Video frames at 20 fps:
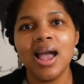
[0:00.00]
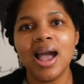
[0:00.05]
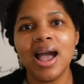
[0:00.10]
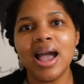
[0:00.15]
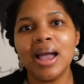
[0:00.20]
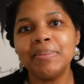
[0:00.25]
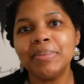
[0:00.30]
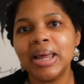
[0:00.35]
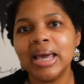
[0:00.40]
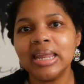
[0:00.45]

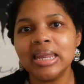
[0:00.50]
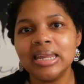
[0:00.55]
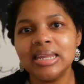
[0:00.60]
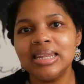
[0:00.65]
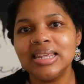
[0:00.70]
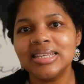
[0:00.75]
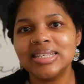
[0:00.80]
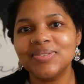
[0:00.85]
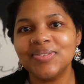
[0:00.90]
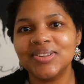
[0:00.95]
I'm not in
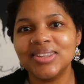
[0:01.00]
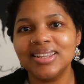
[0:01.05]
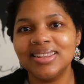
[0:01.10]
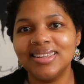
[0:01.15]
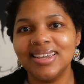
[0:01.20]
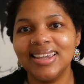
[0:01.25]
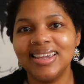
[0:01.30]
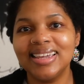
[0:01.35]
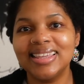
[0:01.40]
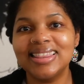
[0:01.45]
this for the
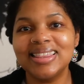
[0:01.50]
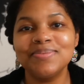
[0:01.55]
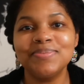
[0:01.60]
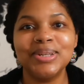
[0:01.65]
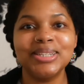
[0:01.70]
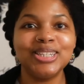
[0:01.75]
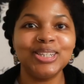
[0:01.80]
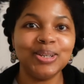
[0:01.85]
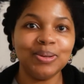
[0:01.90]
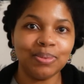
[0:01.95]
length,
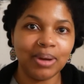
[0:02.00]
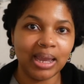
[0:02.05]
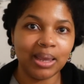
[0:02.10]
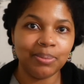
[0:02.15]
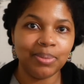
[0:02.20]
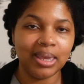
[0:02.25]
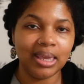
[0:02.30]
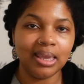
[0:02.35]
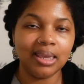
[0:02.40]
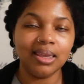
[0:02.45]
but you might
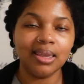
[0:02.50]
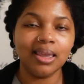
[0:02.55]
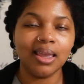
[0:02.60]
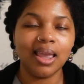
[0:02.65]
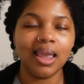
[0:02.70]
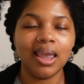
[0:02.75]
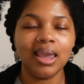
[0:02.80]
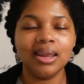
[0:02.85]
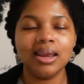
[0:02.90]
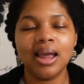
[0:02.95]
be.
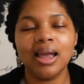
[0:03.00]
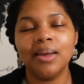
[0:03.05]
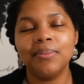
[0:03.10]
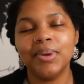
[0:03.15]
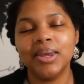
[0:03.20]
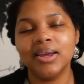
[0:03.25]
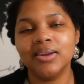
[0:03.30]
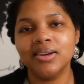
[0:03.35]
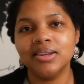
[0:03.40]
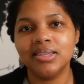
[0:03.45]
And I'm
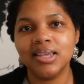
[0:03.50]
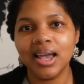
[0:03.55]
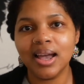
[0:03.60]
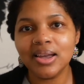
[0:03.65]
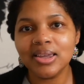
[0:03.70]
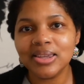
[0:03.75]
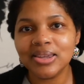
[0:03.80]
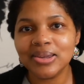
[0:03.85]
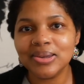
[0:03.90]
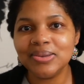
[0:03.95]
here to tell
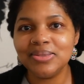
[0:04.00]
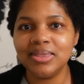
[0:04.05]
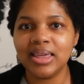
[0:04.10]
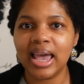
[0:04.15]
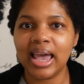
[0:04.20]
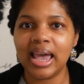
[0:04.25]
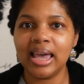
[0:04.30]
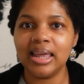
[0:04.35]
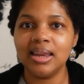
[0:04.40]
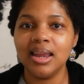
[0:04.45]
you
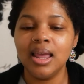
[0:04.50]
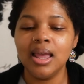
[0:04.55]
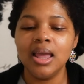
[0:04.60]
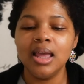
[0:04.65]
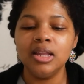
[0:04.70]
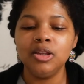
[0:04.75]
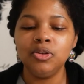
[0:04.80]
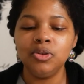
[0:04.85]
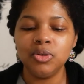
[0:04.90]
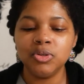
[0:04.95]
that
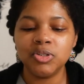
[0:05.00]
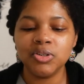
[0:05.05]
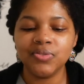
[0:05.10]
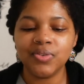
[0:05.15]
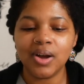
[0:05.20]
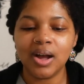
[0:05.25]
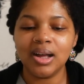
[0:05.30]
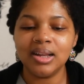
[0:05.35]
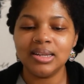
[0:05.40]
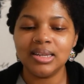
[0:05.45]

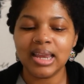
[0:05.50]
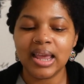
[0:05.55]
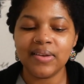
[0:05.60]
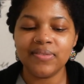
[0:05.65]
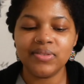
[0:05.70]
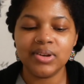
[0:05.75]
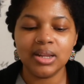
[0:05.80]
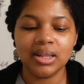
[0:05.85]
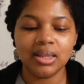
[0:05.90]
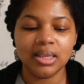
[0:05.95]
Nutrafol
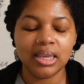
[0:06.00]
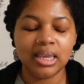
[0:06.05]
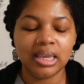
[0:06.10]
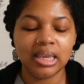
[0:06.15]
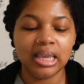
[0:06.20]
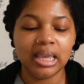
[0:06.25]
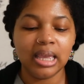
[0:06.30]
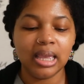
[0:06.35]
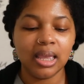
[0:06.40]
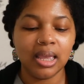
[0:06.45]

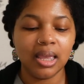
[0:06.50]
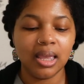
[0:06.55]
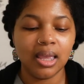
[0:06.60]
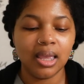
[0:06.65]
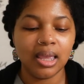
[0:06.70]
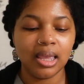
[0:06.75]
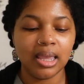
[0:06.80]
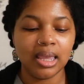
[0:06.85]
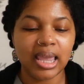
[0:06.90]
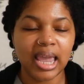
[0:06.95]
definitely
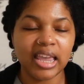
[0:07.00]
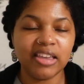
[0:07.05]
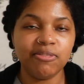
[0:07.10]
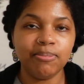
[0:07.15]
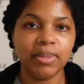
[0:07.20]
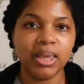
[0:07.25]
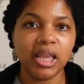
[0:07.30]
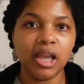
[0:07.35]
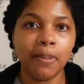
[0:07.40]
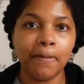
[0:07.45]
gave
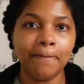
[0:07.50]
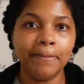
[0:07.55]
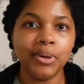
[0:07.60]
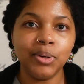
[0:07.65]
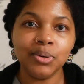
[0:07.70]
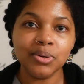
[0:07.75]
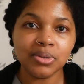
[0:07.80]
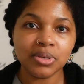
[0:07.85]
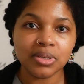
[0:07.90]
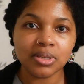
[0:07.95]
me a
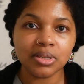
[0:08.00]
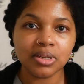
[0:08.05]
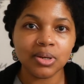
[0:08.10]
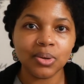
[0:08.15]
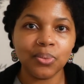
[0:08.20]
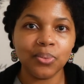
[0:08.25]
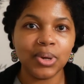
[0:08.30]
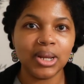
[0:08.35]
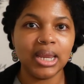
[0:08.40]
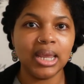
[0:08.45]
boost
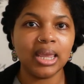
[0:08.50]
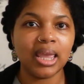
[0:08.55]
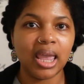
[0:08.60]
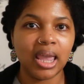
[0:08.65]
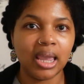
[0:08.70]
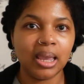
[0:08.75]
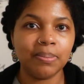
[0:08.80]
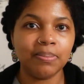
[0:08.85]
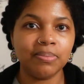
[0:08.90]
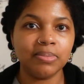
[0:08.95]
when it
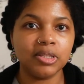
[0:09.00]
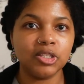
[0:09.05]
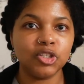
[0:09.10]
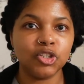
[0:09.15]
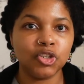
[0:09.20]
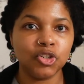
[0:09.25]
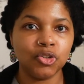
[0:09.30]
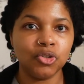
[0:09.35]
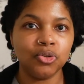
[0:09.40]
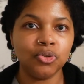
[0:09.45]
came
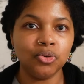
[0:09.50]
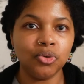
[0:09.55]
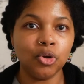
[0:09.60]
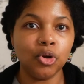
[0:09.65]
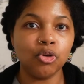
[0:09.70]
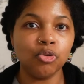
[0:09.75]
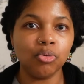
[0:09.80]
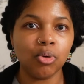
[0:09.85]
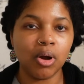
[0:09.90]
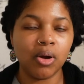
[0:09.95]
to
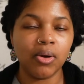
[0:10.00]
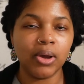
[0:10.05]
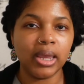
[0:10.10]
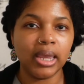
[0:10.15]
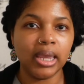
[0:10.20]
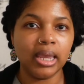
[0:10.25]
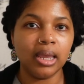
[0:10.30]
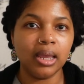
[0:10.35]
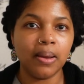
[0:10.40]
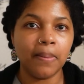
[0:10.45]

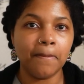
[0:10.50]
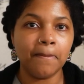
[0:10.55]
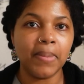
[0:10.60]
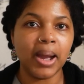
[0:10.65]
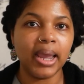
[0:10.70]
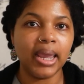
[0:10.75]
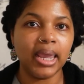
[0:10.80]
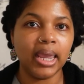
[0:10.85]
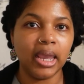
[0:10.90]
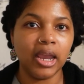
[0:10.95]
growing
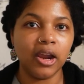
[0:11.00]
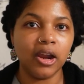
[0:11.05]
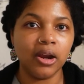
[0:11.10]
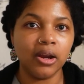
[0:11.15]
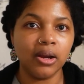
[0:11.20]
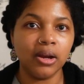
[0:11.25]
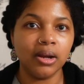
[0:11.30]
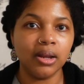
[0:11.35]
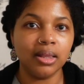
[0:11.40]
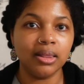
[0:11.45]
my
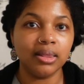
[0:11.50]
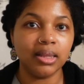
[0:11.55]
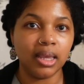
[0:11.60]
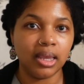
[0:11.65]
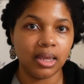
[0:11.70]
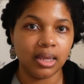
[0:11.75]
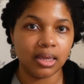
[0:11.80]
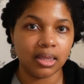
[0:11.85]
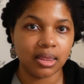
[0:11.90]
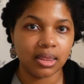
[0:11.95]
hair
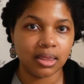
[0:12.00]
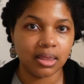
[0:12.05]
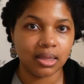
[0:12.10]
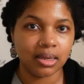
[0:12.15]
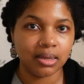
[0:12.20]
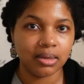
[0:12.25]
length.